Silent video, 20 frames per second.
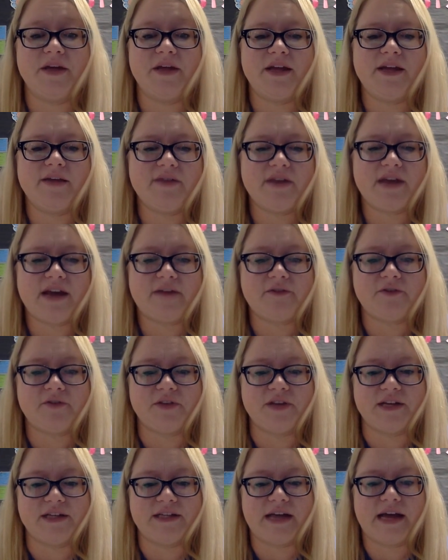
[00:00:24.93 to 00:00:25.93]
even after
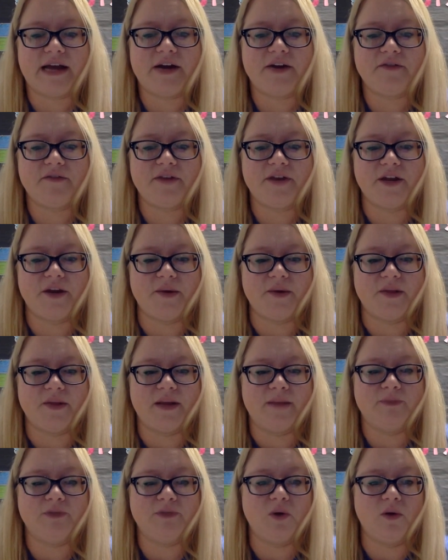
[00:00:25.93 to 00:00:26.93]
the entire video
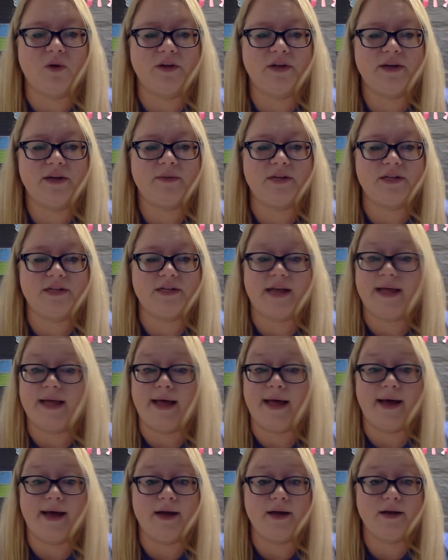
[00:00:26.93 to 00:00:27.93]
club told him to take a
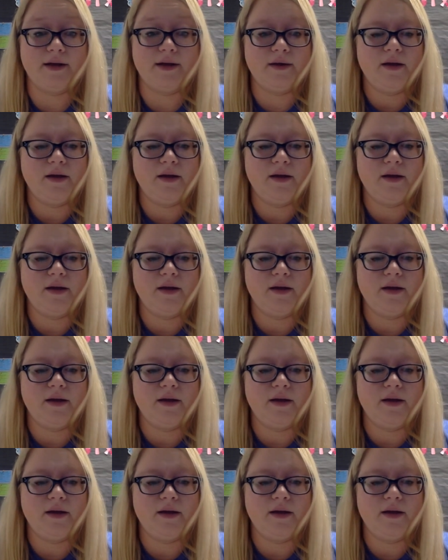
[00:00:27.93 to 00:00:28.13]
hike.